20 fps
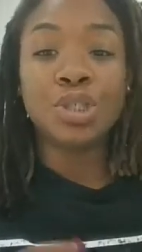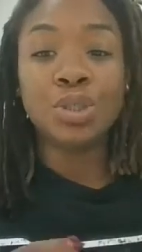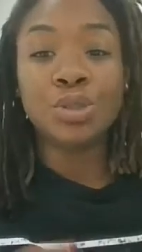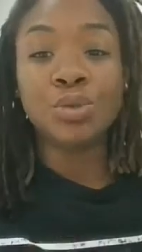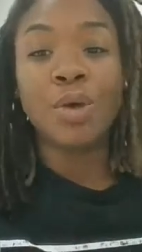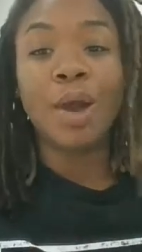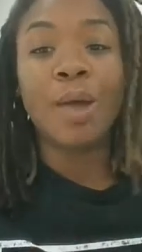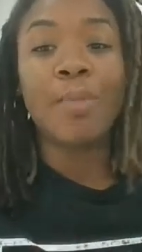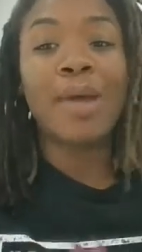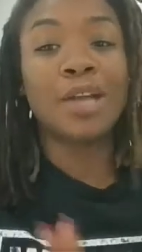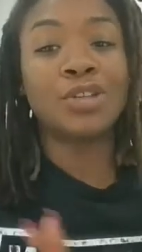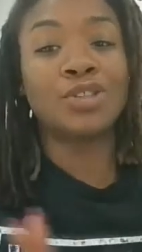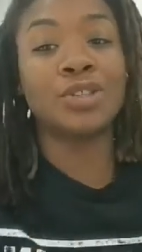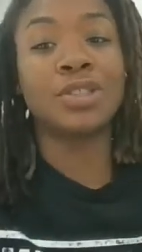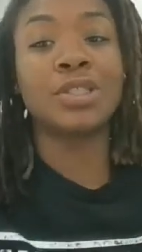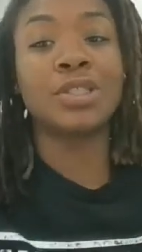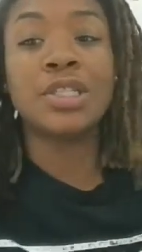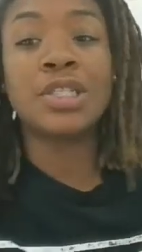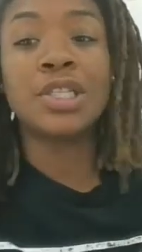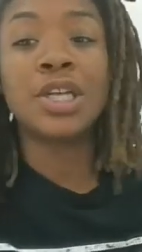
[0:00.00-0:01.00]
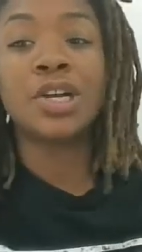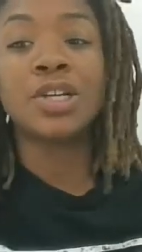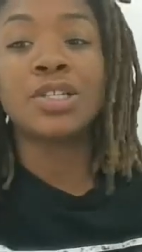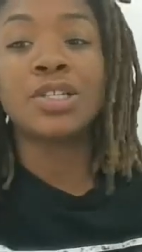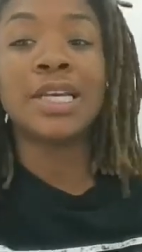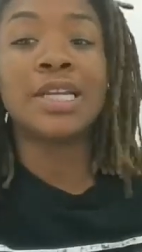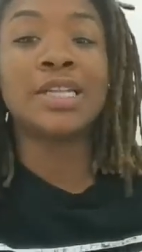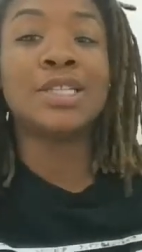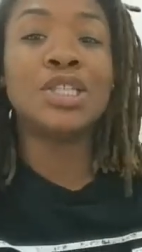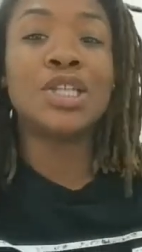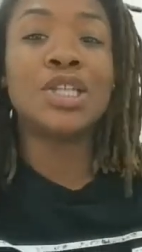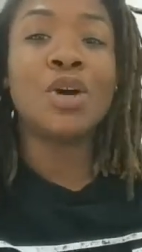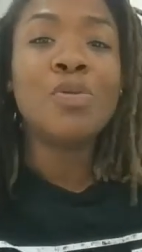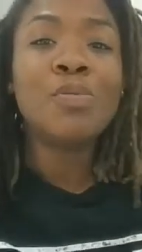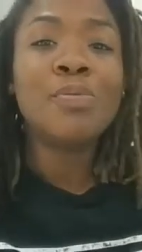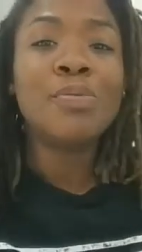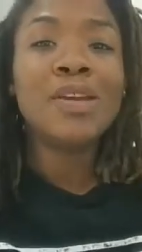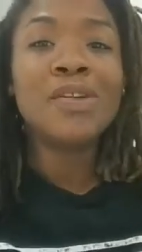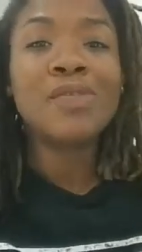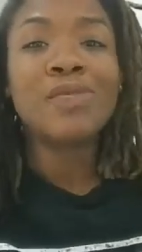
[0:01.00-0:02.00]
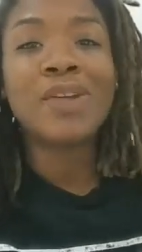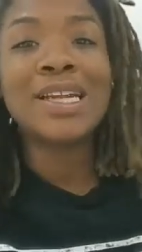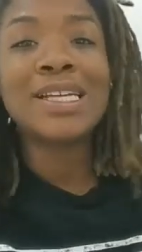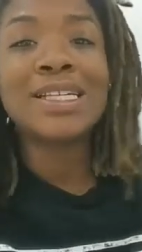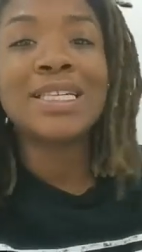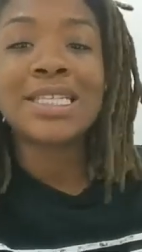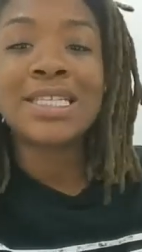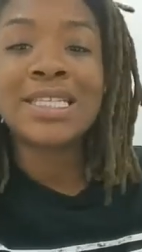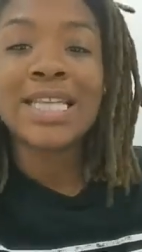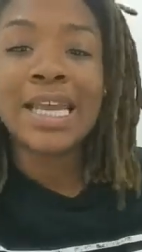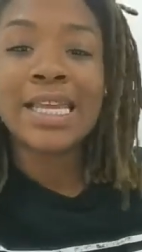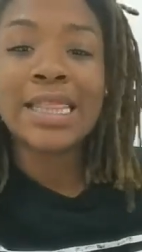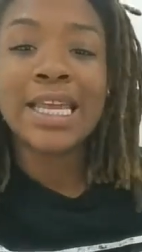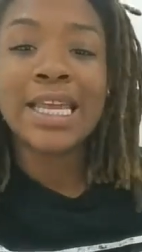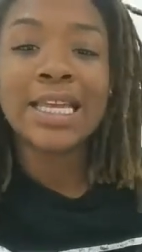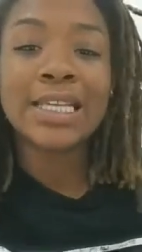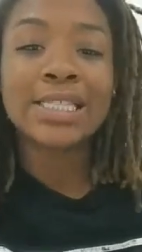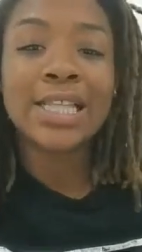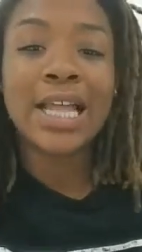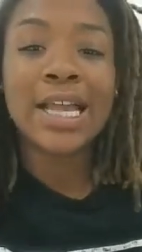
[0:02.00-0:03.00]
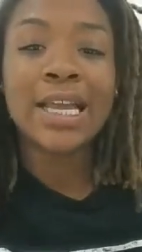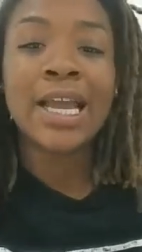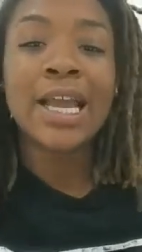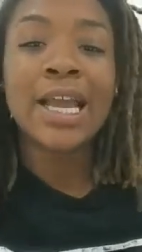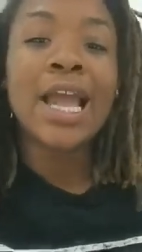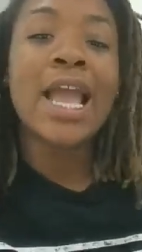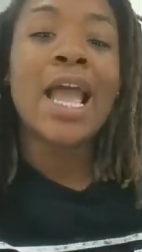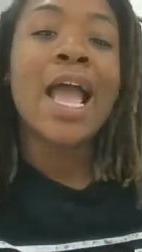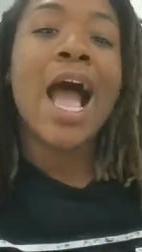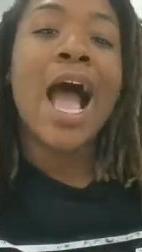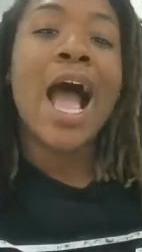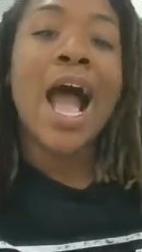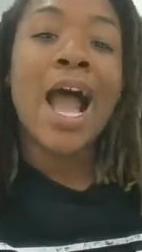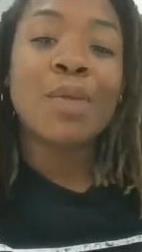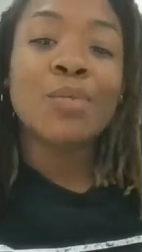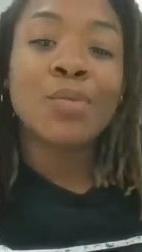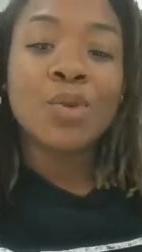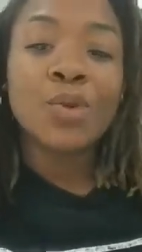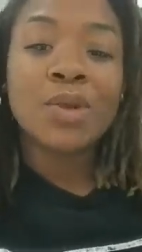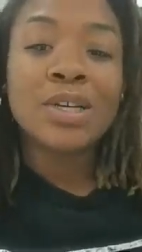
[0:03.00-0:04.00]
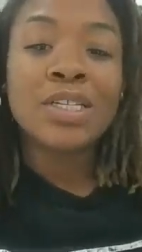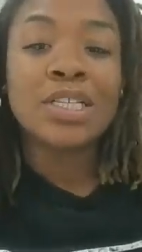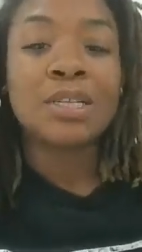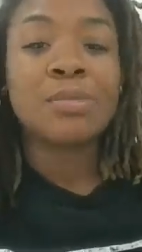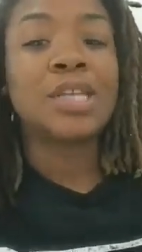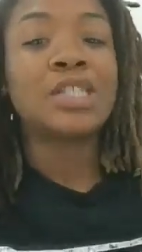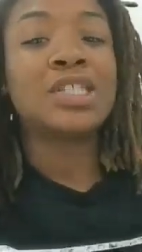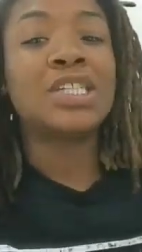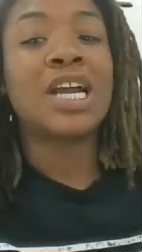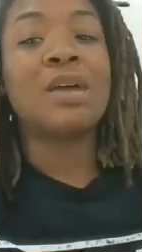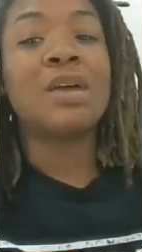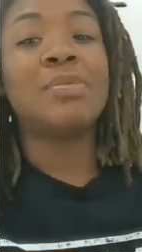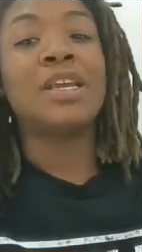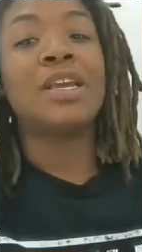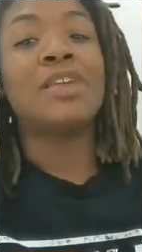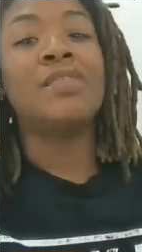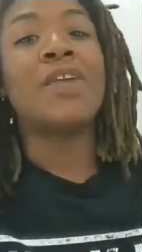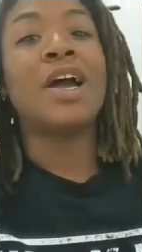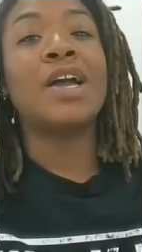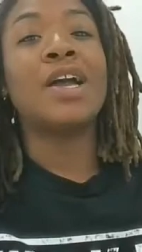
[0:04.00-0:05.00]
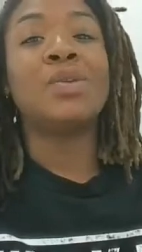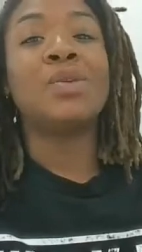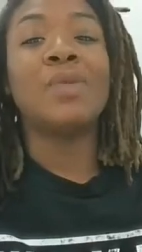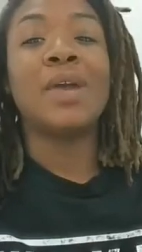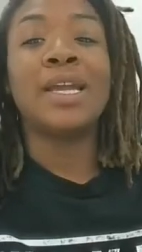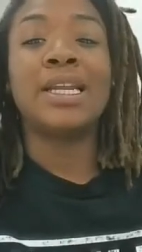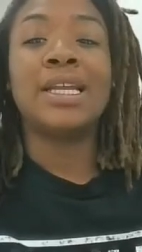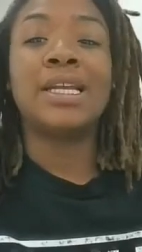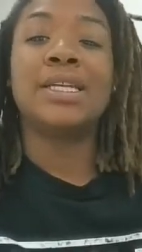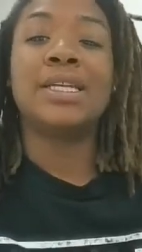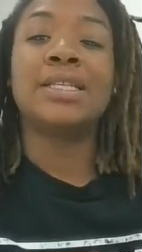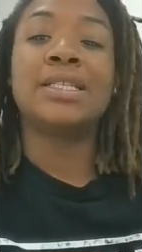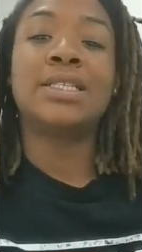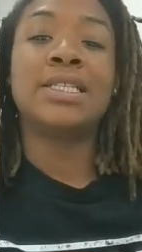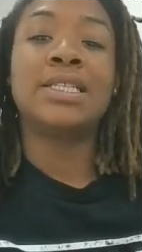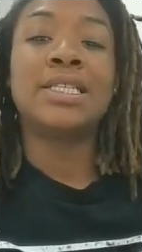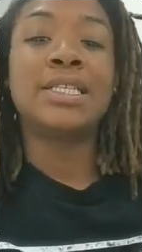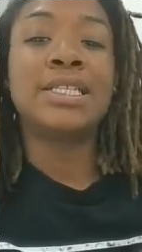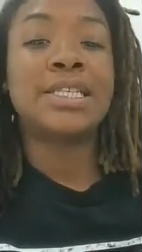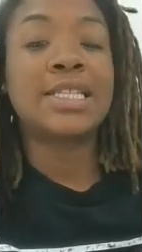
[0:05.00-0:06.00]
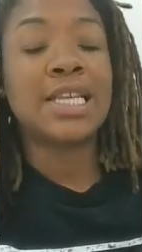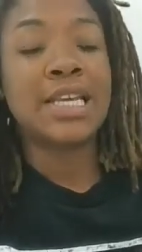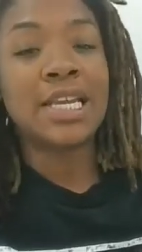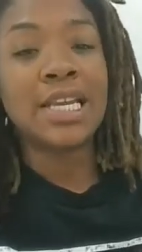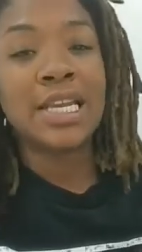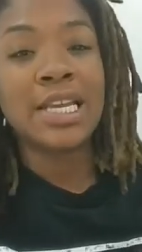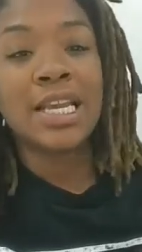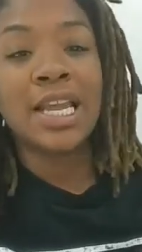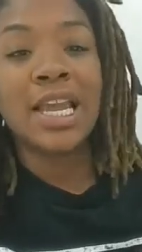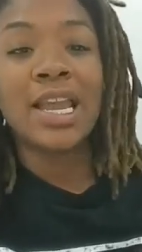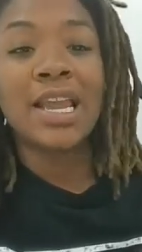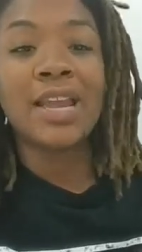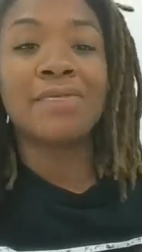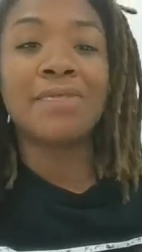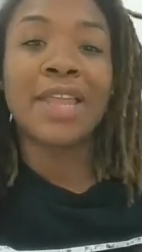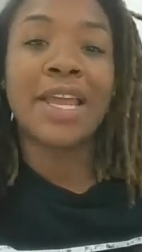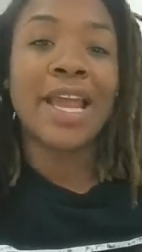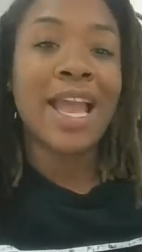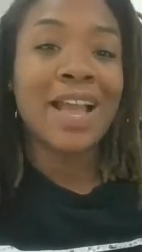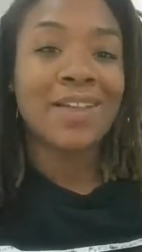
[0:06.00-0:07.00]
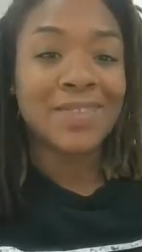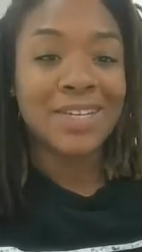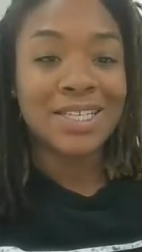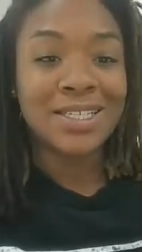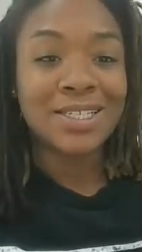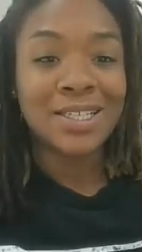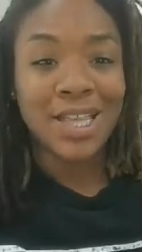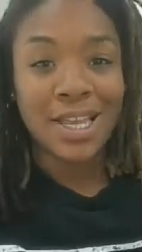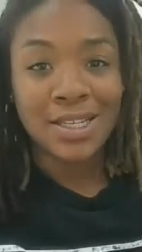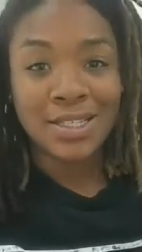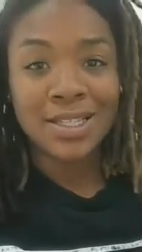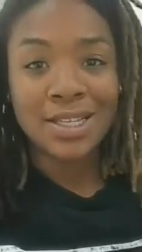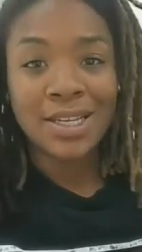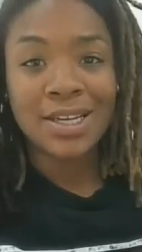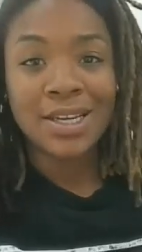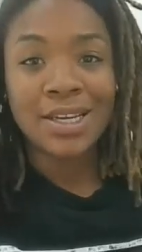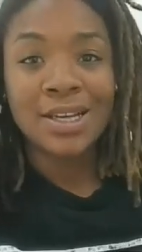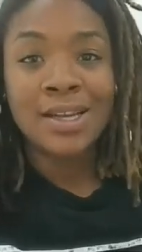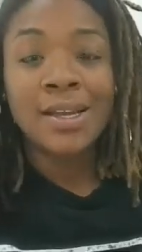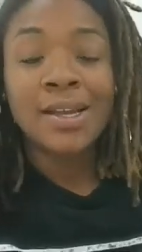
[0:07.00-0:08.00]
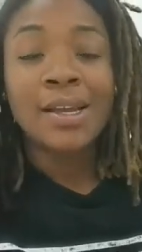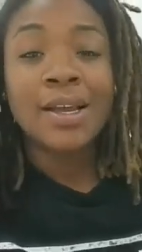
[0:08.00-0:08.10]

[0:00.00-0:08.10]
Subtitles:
to about your concerns, and don't be afraid to say things like, I'm requesting my child be evaluated to see if they have dyslexia.